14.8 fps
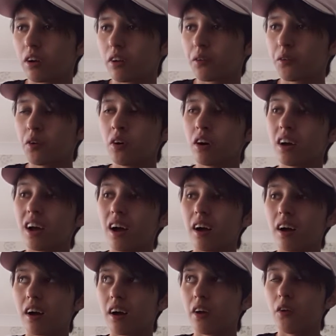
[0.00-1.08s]
not
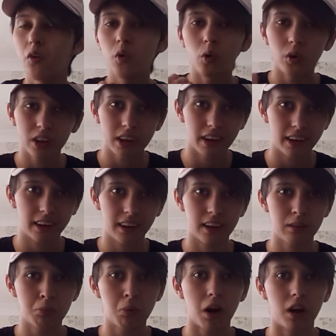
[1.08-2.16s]
annoying
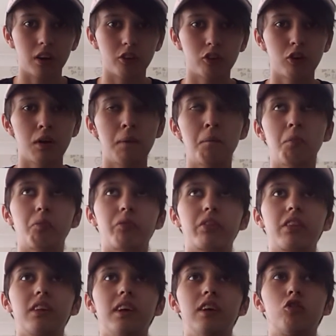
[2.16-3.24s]
as much.
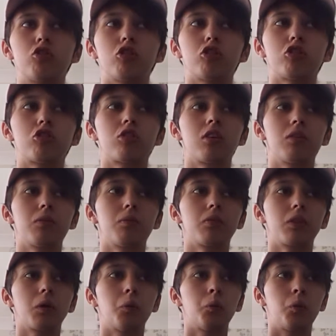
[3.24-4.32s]
It's just
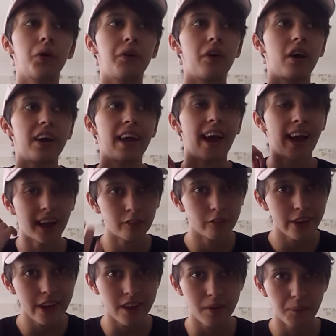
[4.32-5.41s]
when I have
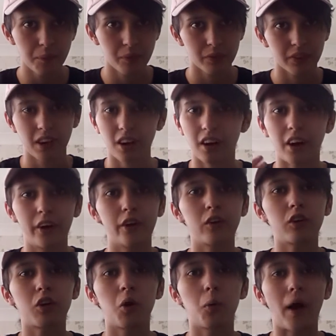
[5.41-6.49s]
it, I
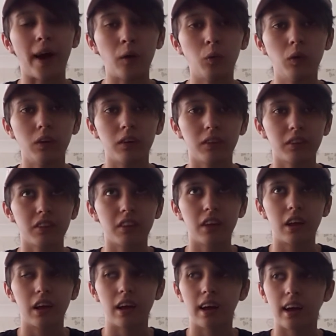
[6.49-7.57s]
don't go out.
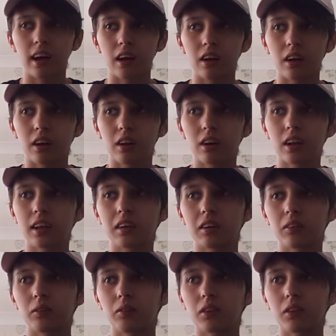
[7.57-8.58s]
Like,